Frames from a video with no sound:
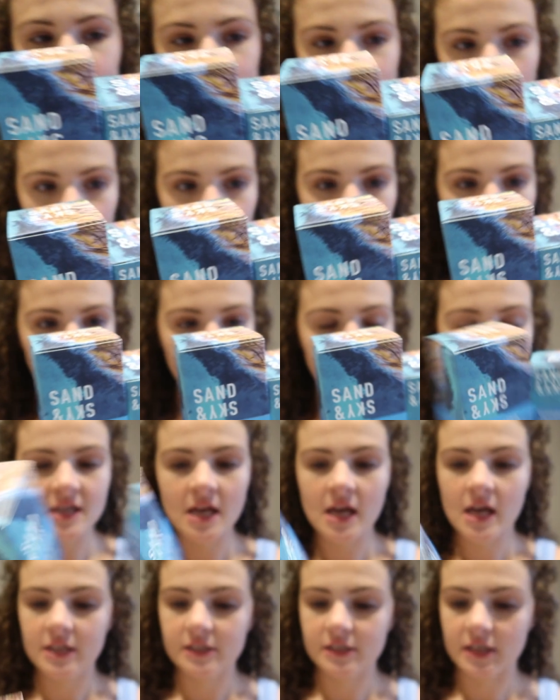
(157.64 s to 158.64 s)
so good.
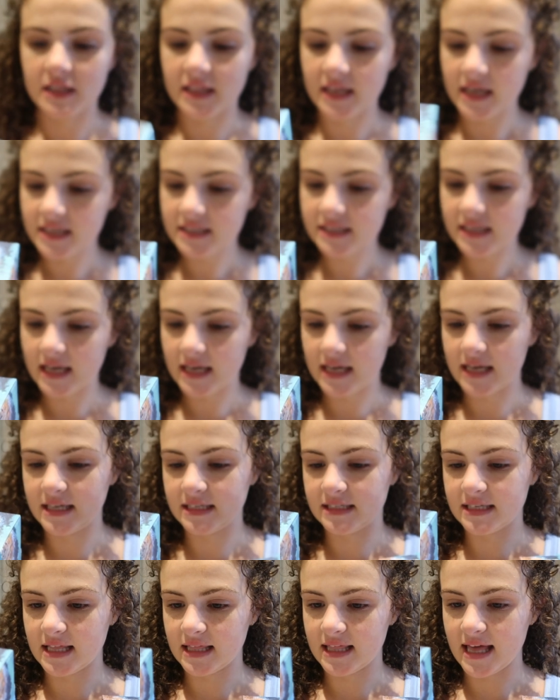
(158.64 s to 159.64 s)
So this
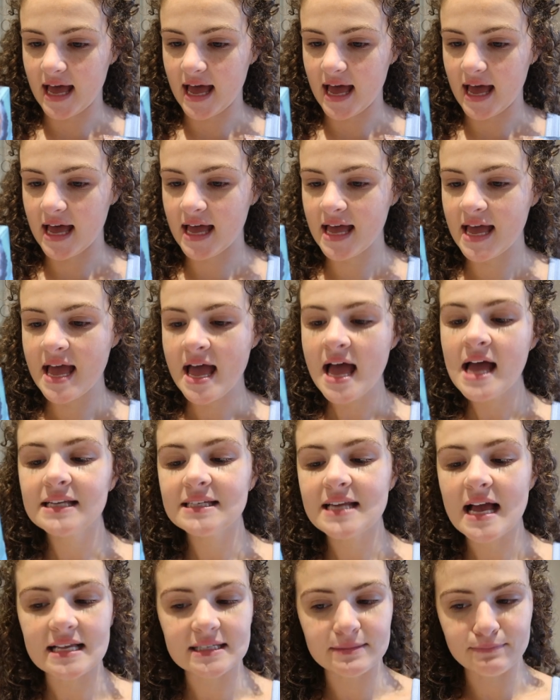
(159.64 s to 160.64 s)
is their
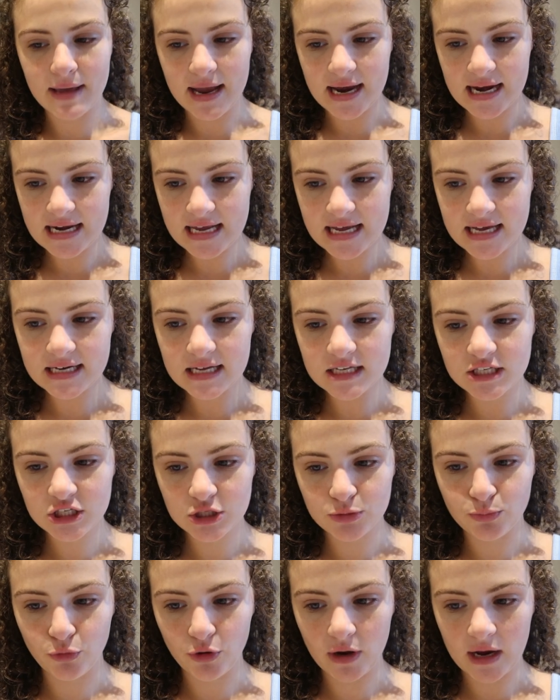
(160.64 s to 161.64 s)
Tasmanian
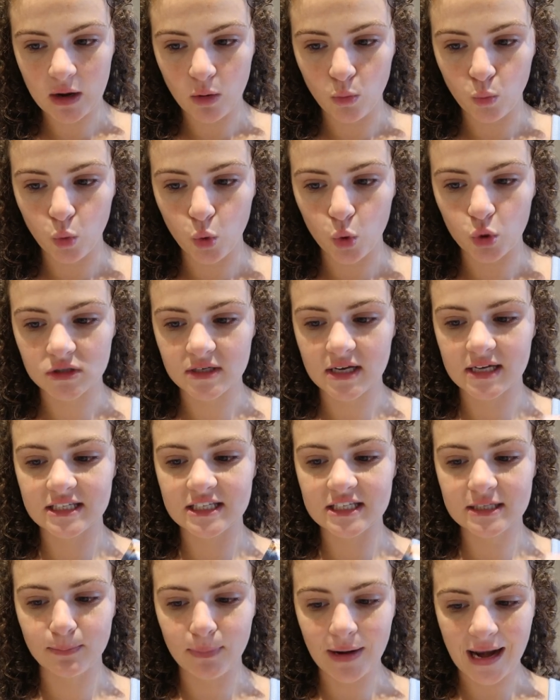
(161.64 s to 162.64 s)
Spring Water
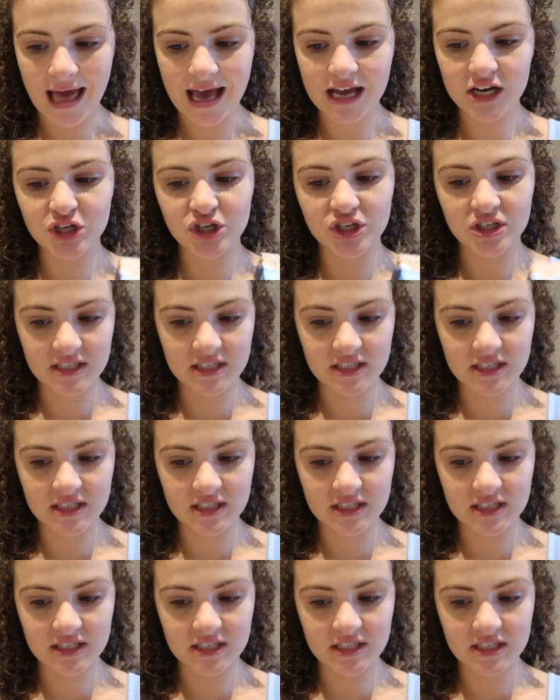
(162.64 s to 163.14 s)
Splash